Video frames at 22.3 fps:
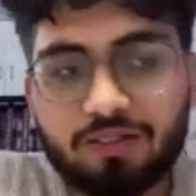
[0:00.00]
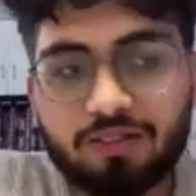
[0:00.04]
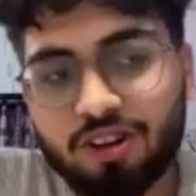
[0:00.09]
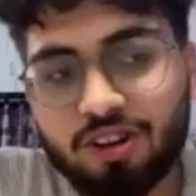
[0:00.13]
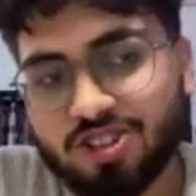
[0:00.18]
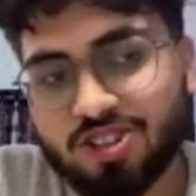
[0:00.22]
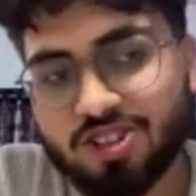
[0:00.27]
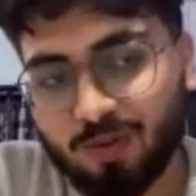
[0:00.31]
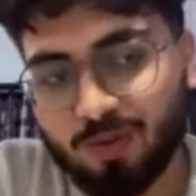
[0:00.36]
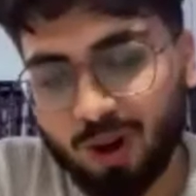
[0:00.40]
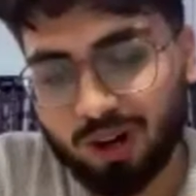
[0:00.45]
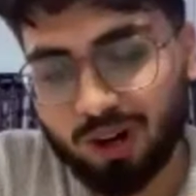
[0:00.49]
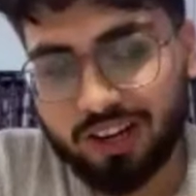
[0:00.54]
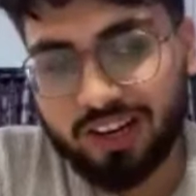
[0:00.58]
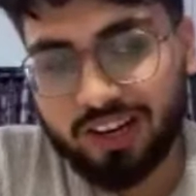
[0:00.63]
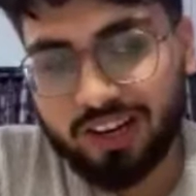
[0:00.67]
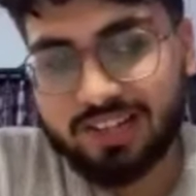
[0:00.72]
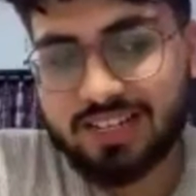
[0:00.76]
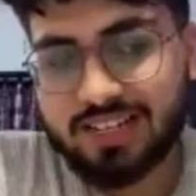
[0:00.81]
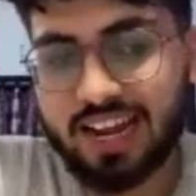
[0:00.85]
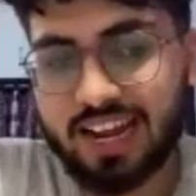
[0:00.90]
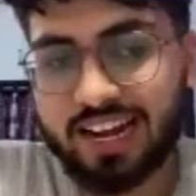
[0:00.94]
first mock
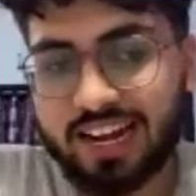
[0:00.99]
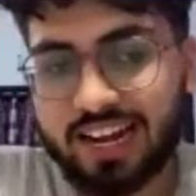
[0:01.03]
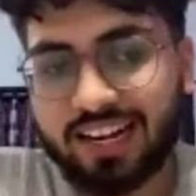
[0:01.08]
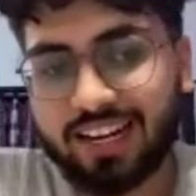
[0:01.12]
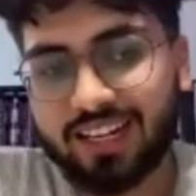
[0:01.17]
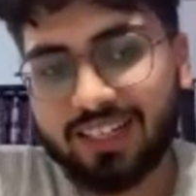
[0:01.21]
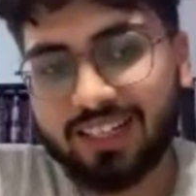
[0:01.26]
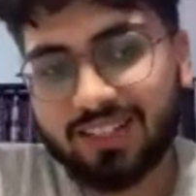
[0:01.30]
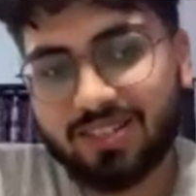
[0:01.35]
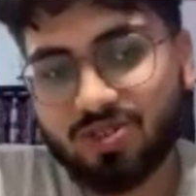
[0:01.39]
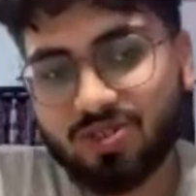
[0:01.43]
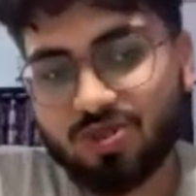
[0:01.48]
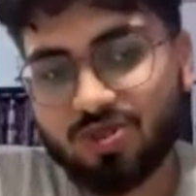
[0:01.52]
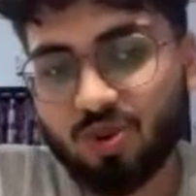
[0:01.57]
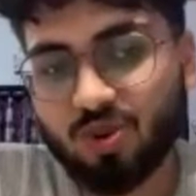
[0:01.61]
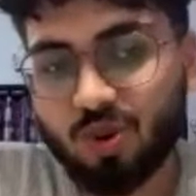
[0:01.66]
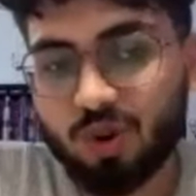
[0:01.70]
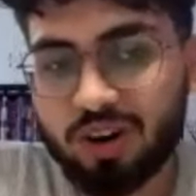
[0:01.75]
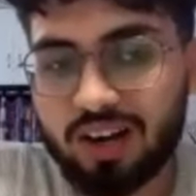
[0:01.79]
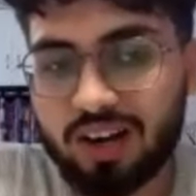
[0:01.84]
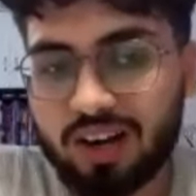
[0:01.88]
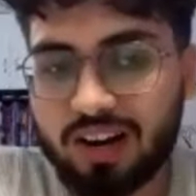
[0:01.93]
test, I
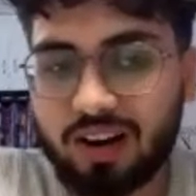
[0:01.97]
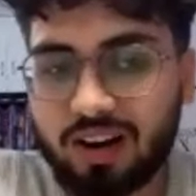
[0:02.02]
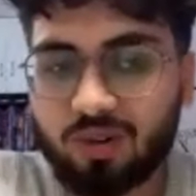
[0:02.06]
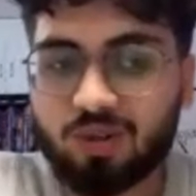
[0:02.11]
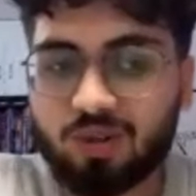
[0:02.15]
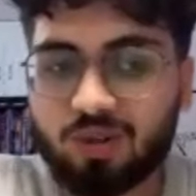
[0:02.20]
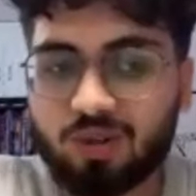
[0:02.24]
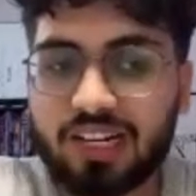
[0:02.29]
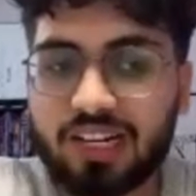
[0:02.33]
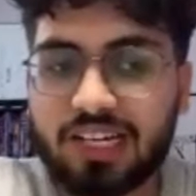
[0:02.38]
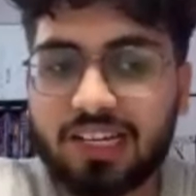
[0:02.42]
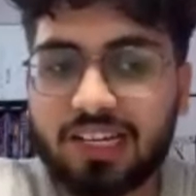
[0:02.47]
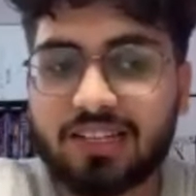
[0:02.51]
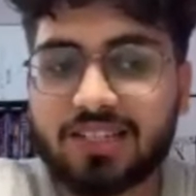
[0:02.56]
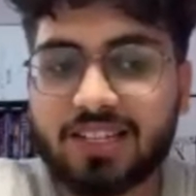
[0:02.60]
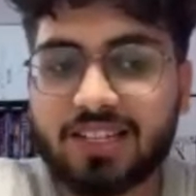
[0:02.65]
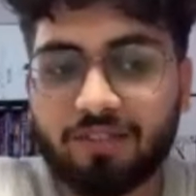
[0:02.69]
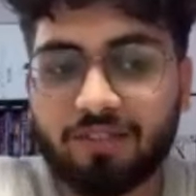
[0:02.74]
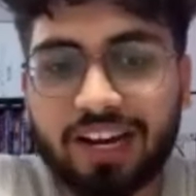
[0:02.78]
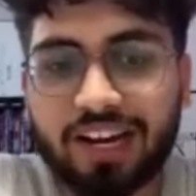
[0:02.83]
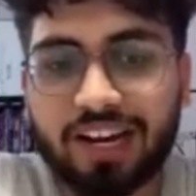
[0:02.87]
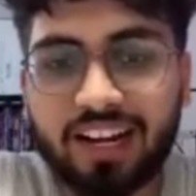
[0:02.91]
scored around
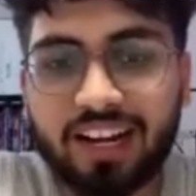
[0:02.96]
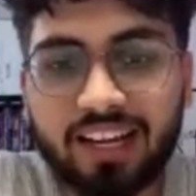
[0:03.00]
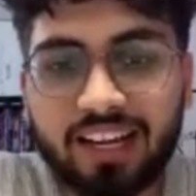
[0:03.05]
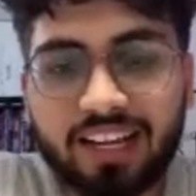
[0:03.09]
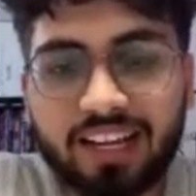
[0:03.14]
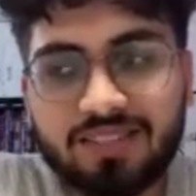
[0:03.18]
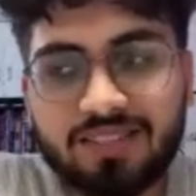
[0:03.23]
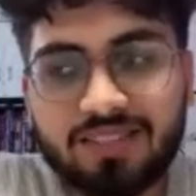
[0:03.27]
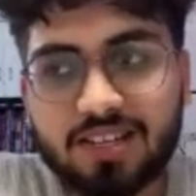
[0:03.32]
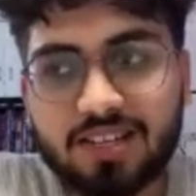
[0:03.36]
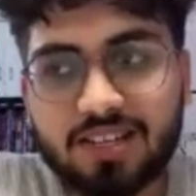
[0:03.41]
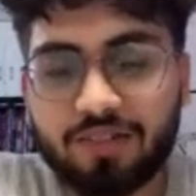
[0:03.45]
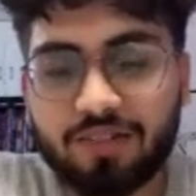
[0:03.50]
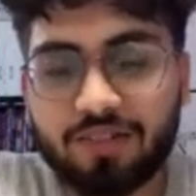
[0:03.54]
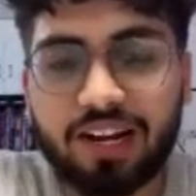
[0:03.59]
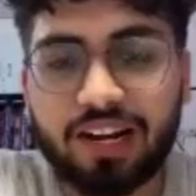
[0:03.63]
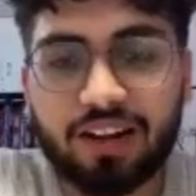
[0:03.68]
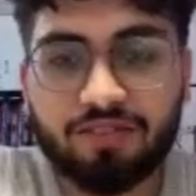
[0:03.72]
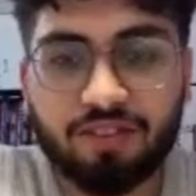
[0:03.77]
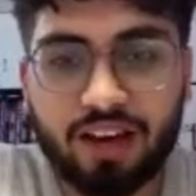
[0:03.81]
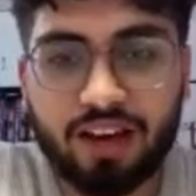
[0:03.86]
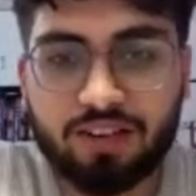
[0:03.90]
70,
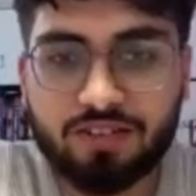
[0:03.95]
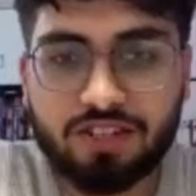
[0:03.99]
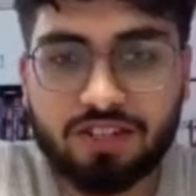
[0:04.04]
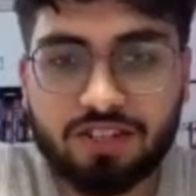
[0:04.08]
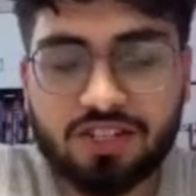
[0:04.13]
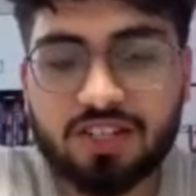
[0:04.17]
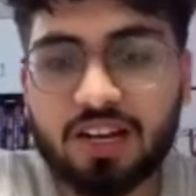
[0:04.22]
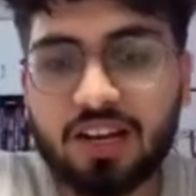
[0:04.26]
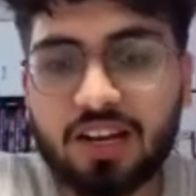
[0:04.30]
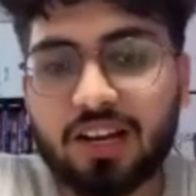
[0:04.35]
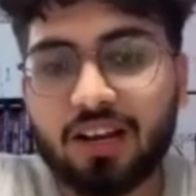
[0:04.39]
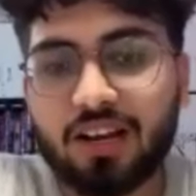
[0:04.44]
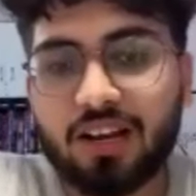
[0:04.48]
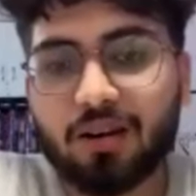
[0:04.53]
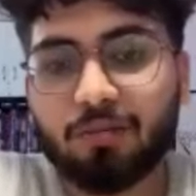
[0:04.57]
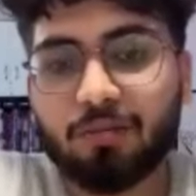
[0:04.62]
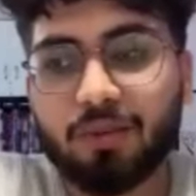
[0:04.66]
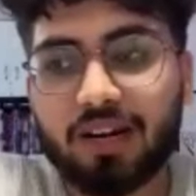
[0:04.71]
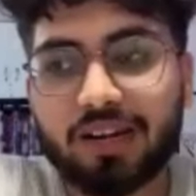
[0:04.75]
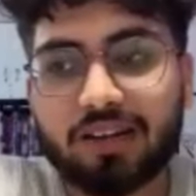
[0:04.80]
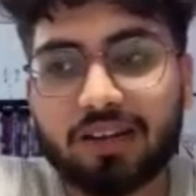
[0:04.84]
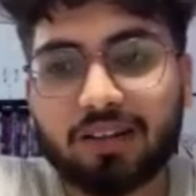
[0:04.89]
75 ish,
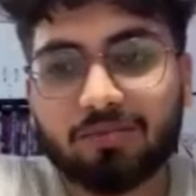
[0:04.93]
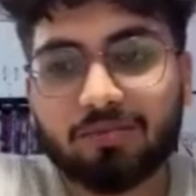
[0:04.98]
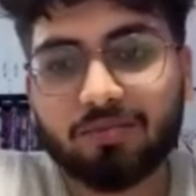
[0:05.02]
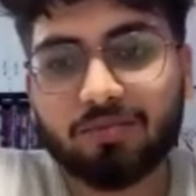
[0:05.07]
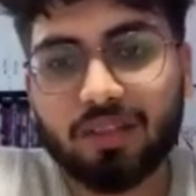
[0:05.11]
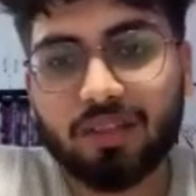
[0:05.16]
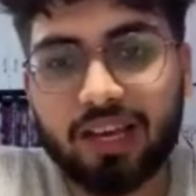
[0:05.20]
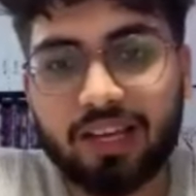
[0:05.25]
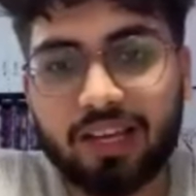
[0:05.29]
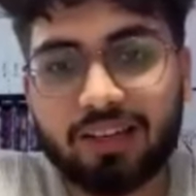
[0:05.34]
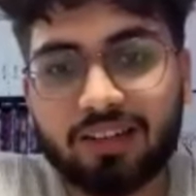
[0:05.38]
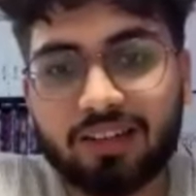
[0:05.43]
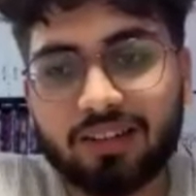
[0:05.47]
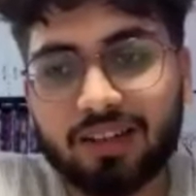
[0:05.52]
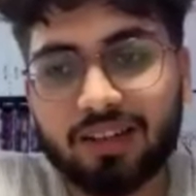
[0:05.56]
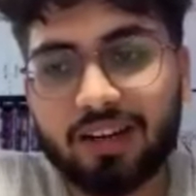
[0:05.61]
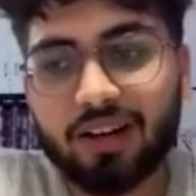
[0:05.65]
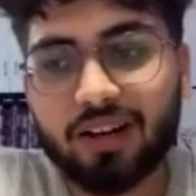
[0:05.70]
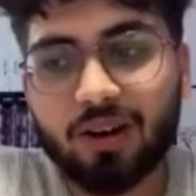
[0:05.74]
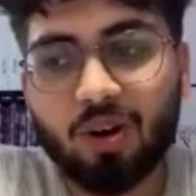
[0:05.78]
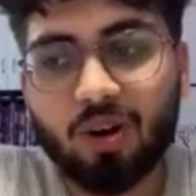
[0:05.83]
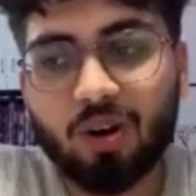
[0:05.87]
but then
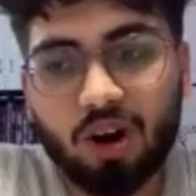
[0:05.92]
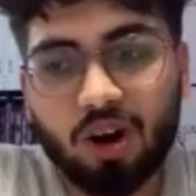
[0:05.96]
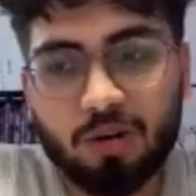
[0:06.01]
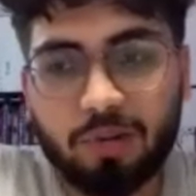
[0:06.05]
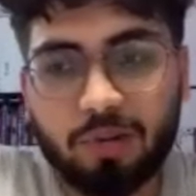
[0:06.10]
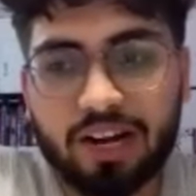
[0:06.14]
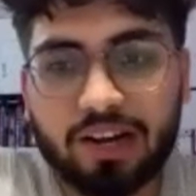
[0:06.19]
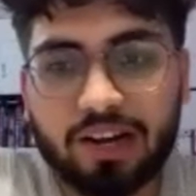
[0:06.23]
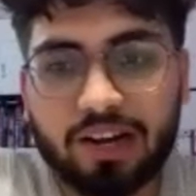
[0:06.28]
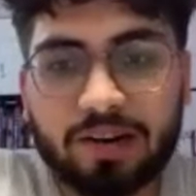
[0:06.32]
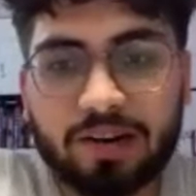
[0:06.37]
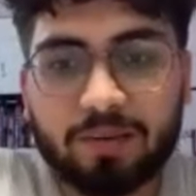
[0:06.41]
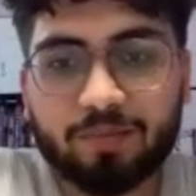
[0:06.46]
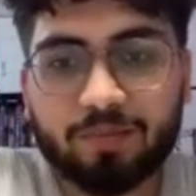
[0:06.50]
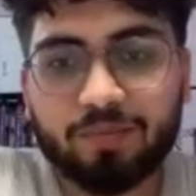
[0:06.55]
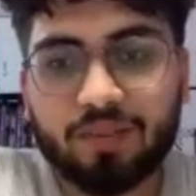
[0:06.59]
it got better.